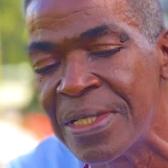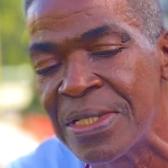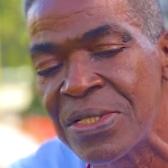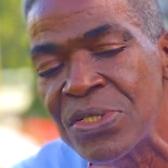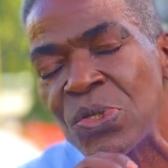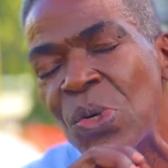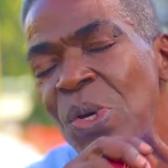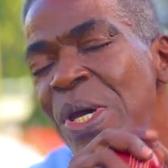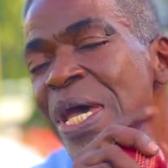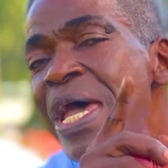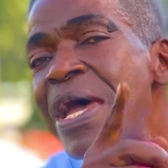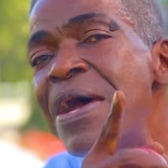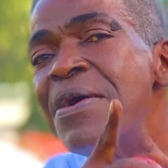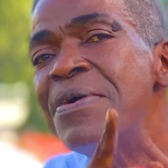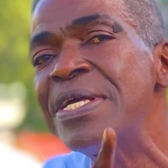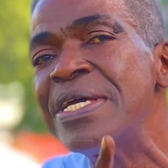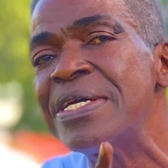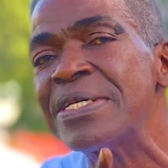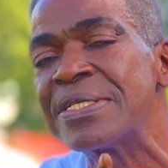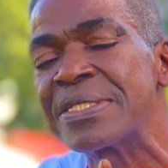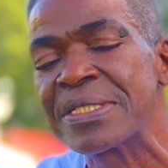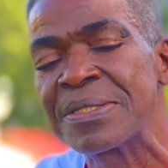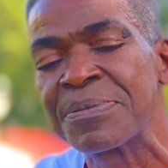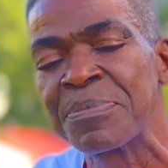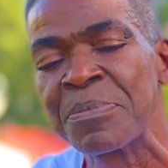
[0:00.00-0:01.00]
So hear
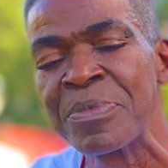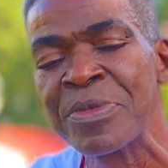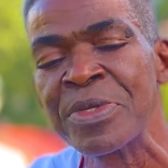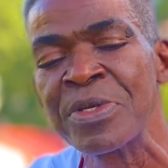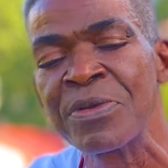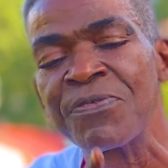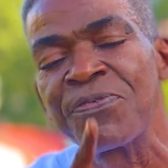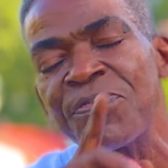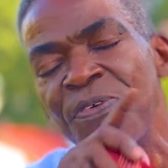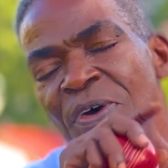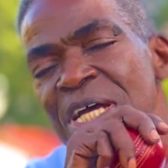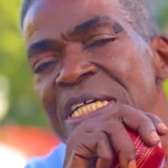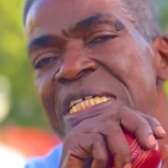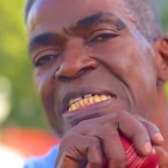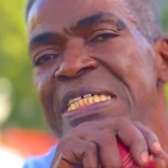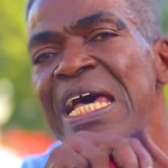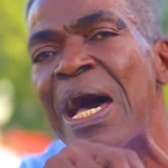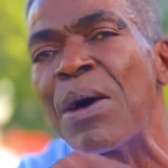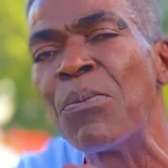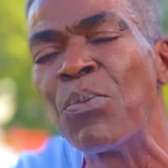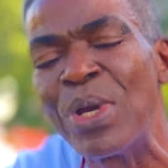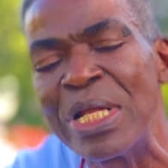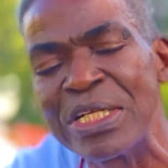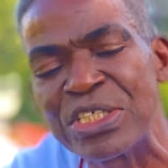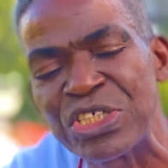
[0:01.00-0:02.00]
this. 1
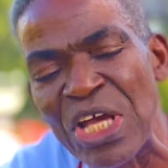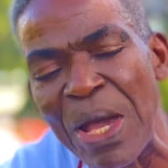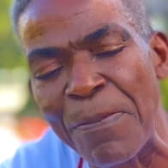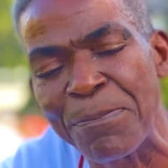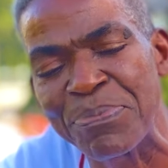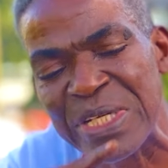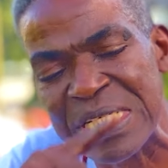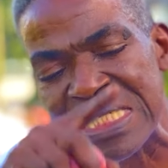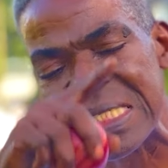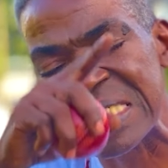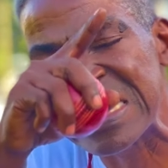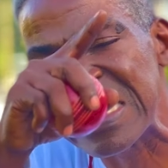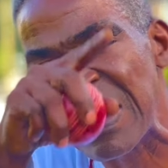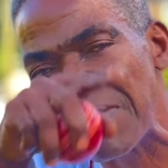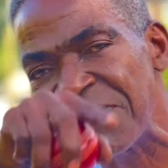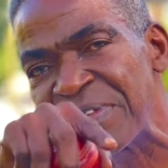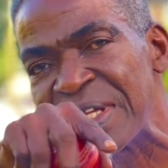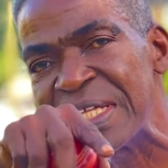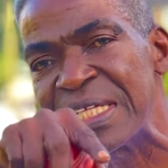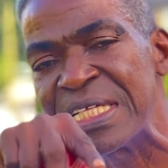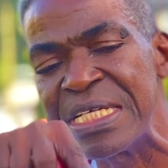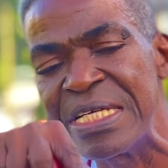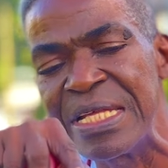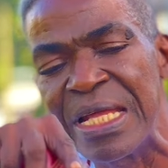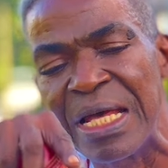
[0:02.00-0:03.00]
Samuel chapter
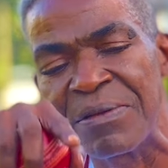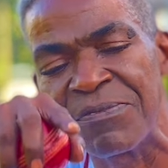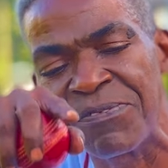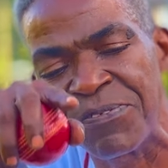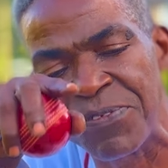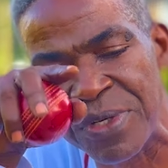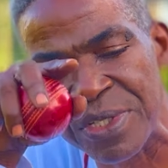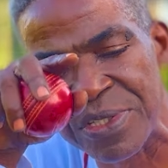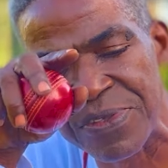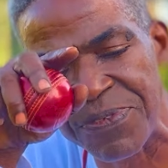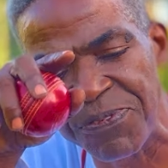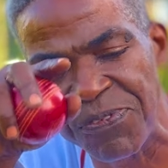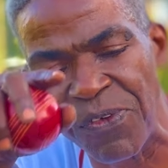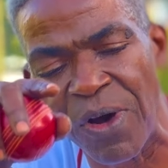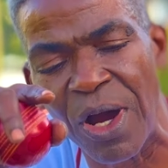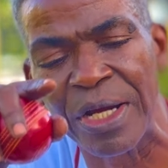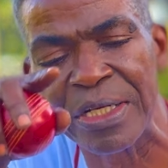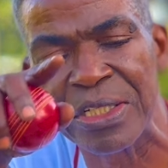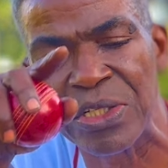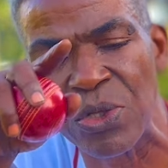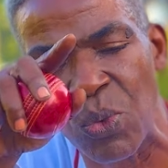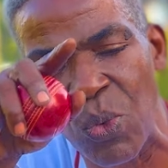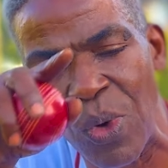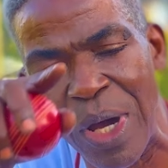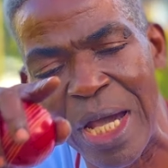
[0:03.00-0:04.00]
17 and verse
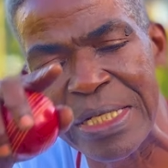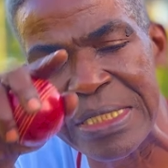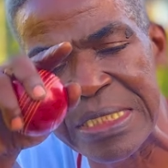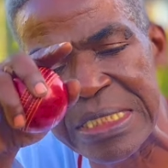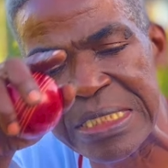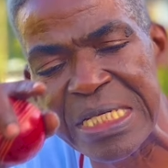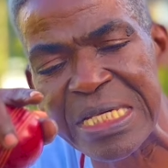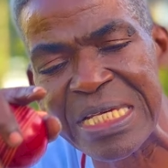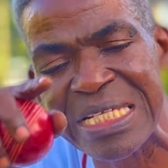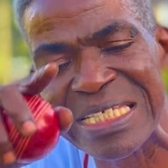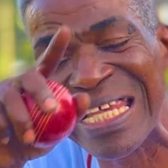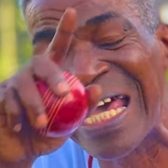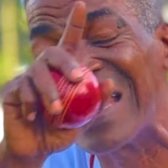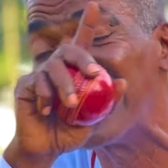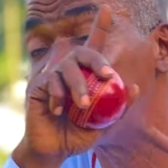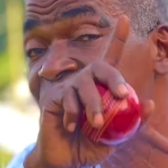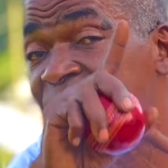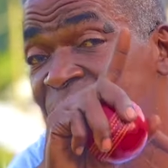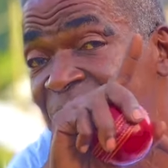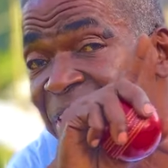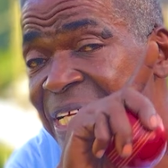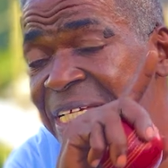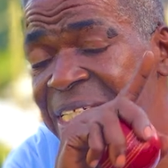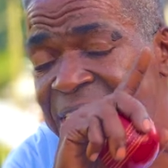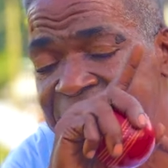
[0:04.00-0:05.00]
41 says, "And the
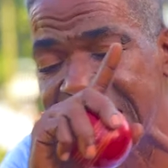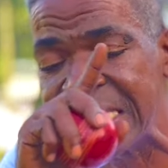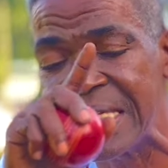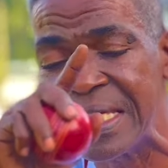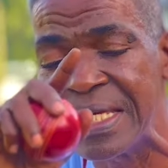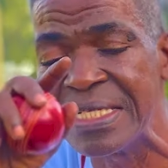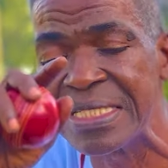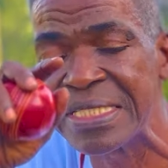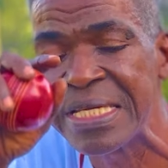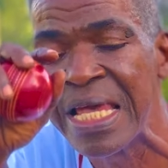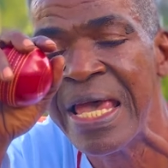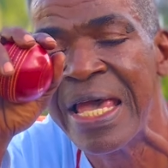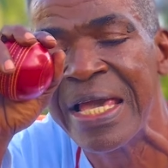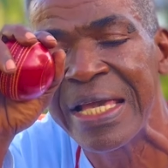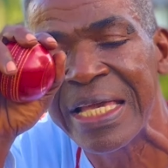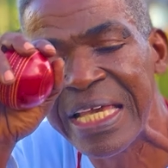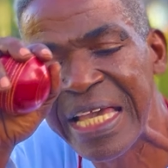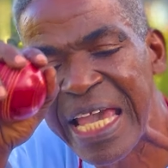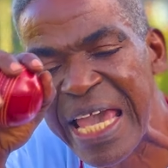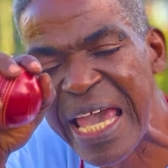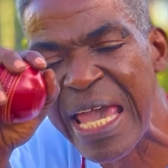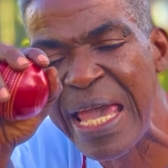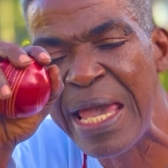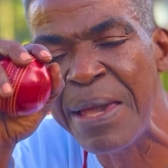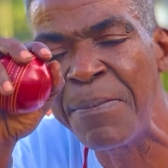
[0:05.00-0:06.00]
Philistines
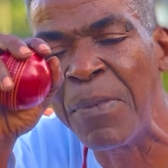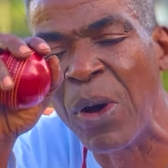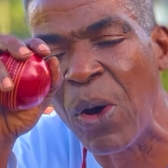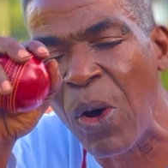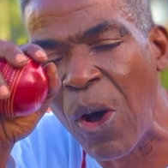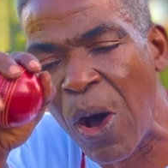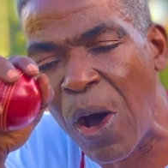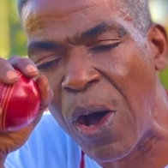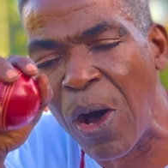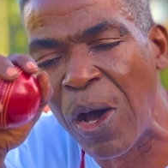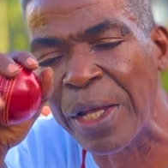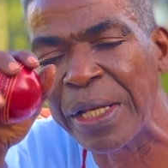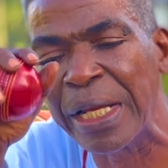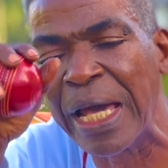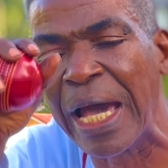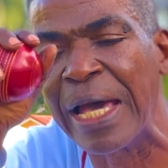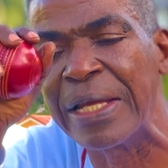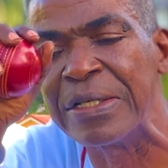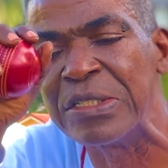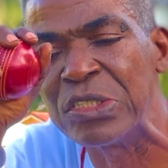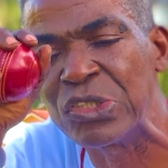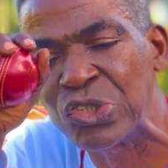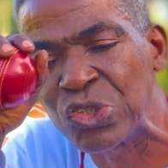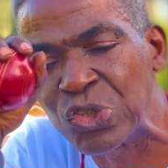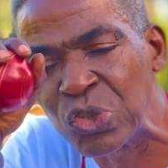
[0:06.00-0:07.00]
came on
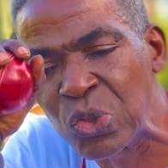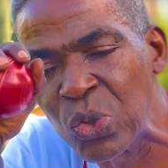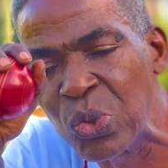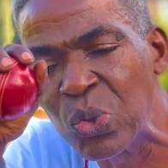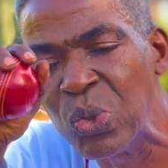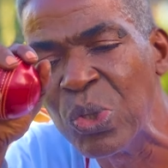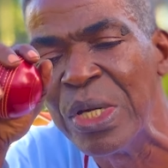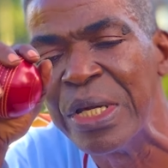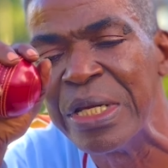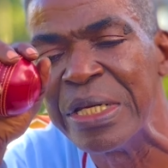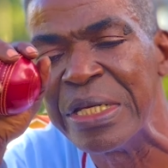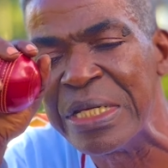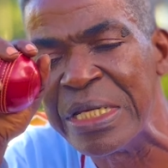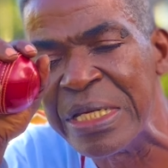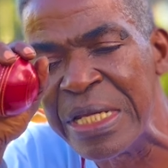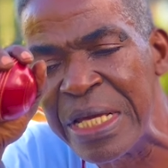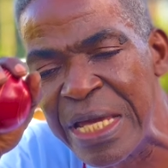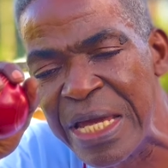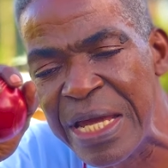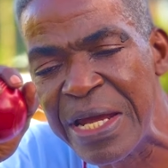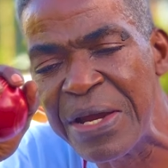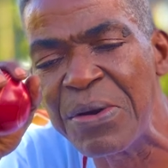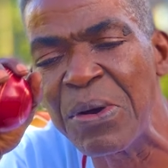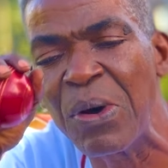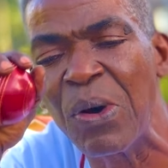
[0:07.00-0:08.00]
and drew
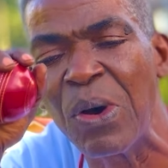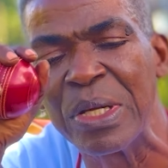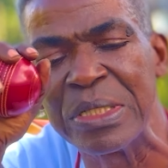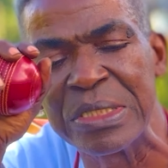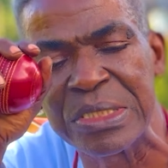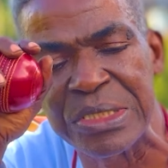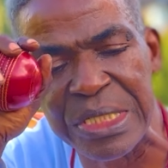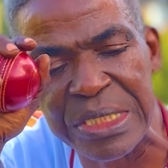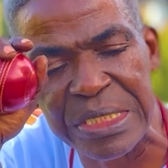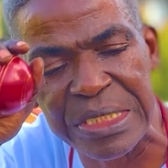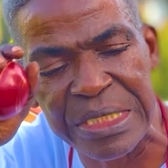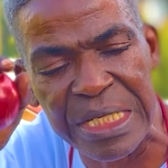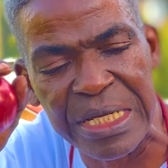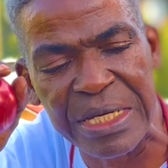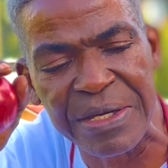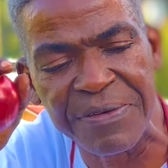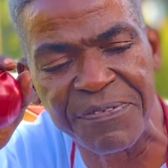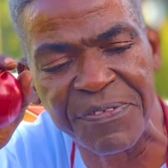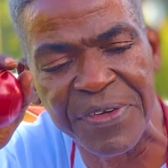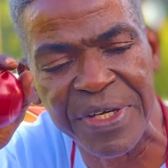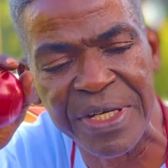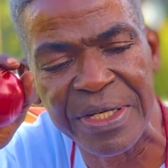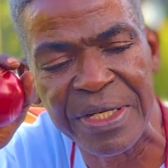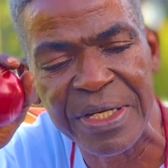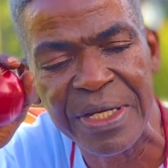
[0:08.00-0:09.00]
near unto
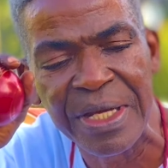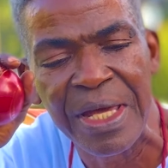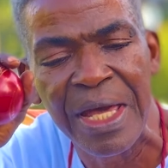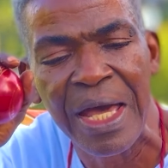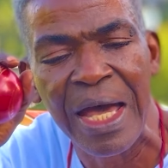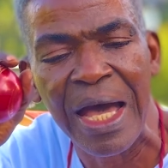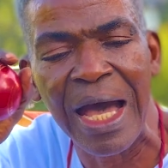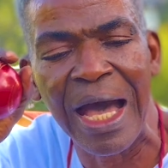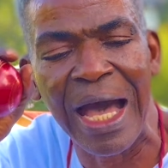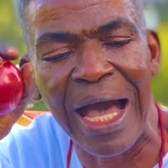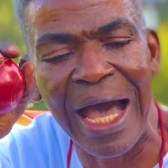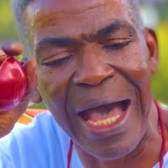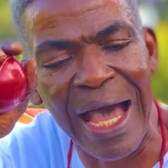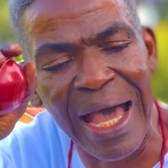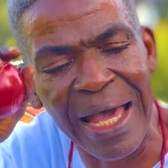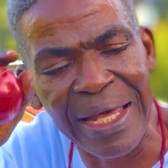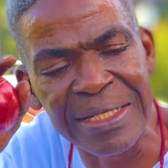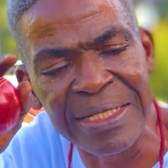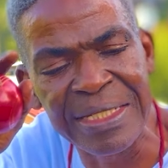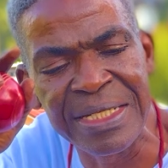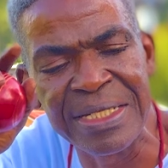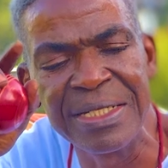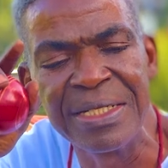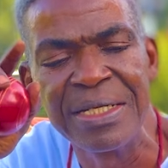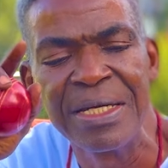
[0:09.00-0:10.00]
David.
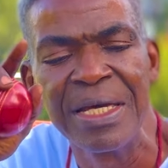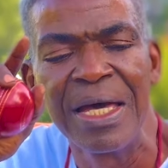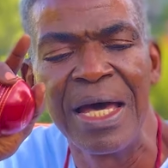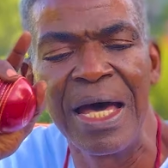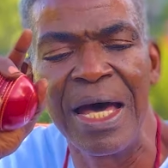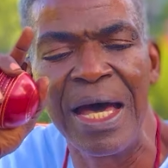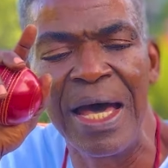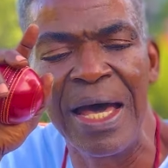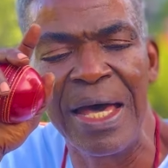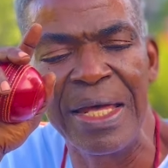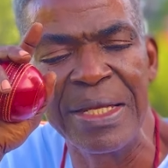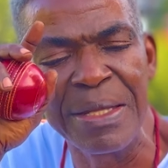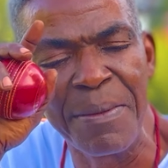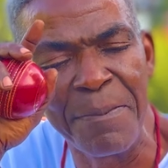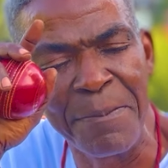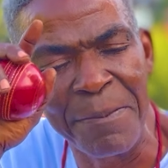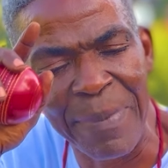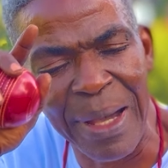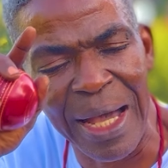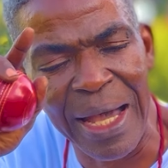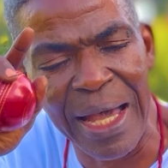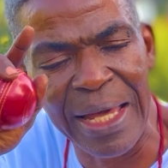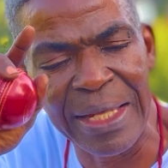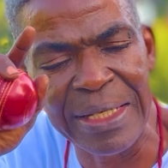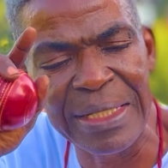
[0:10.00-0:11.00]
And the
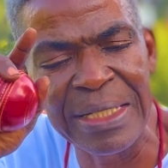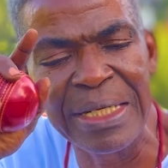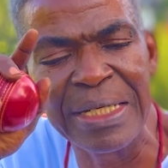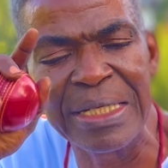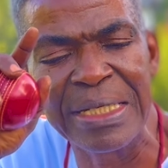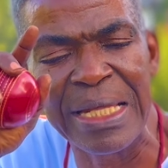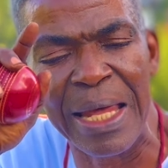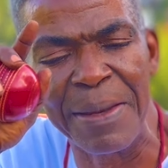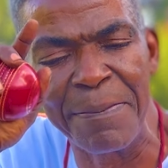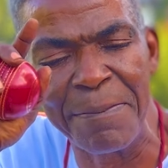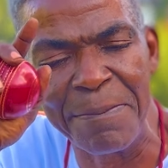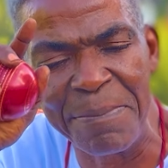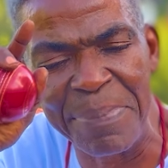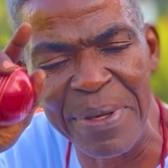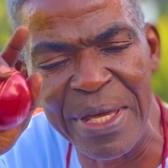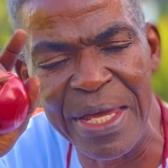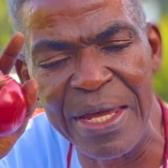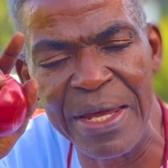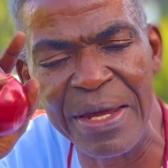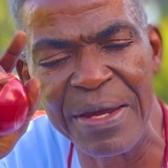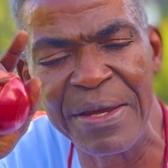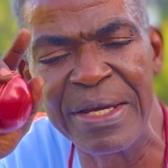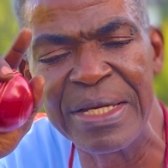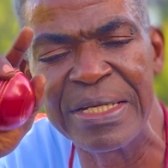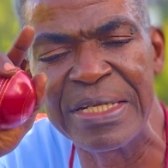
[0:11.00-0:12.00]
man that
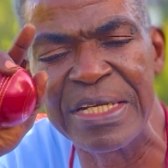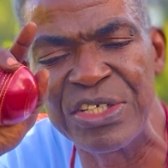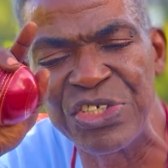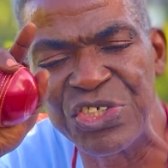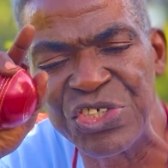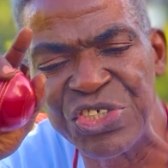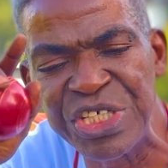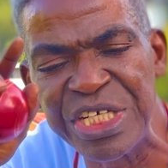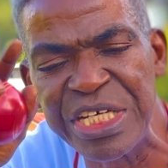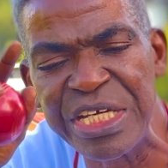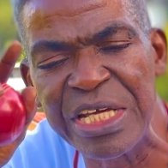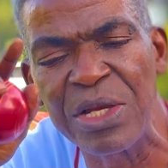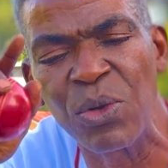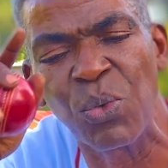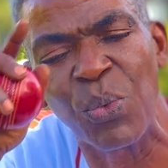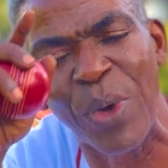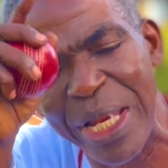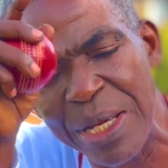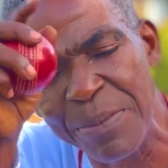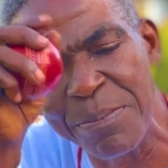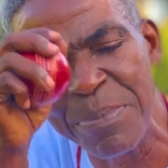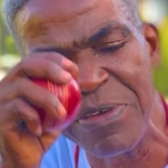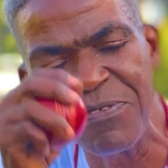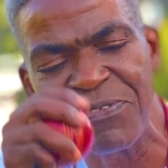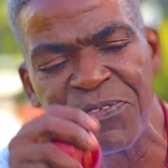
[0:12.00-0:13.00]
bare the shield
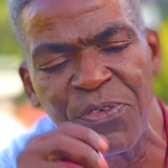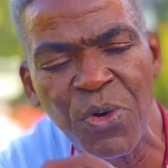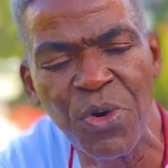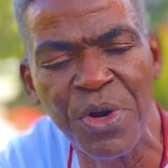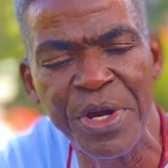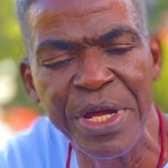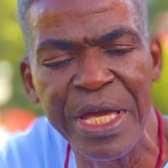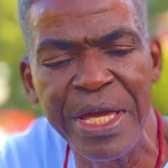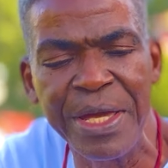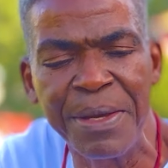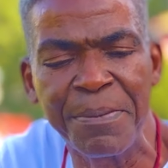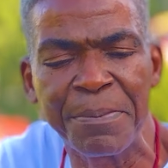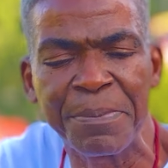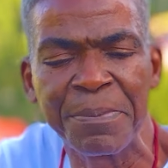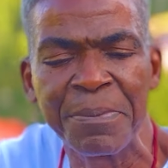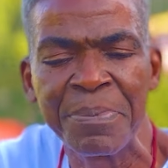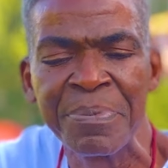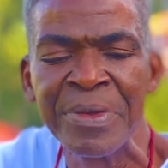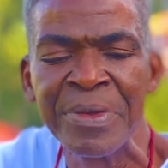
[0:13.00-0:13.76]
went before him.